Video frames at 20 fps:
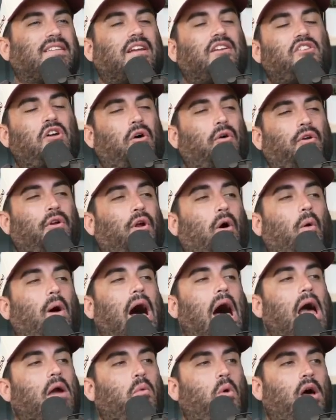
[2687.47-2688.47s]
And it's like, no.
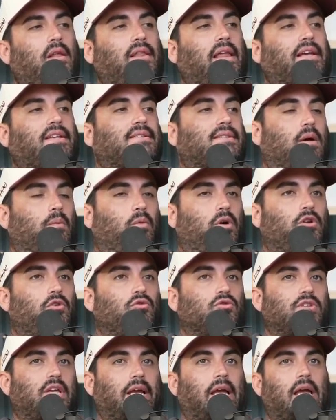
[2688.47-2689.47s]
I want like someone
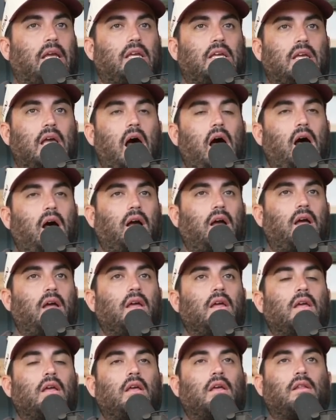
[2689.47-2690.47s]
who's like a young,
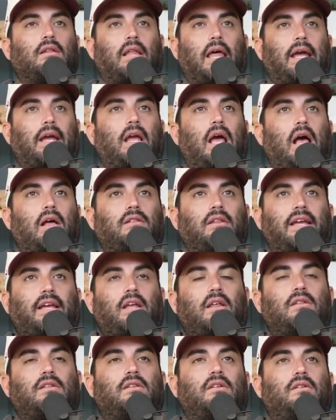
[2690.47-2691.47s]
like
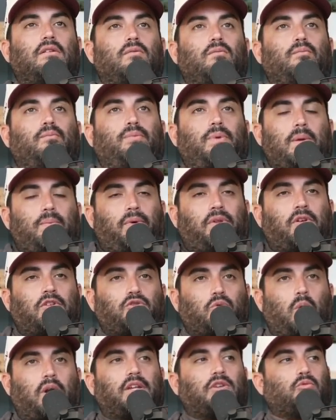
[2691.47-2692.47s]
people in their
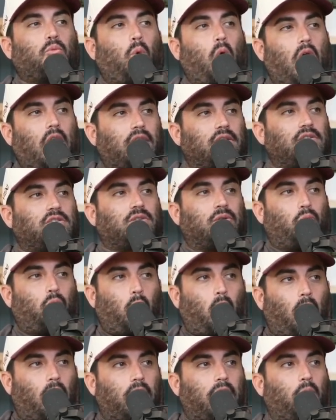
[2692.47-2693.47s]
20s want to
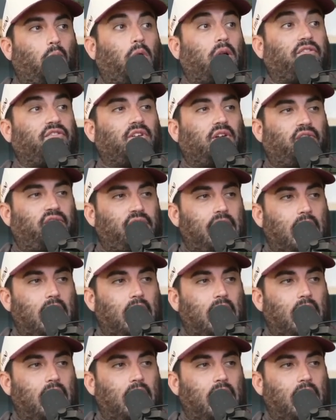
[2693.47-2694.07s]
work and want to feel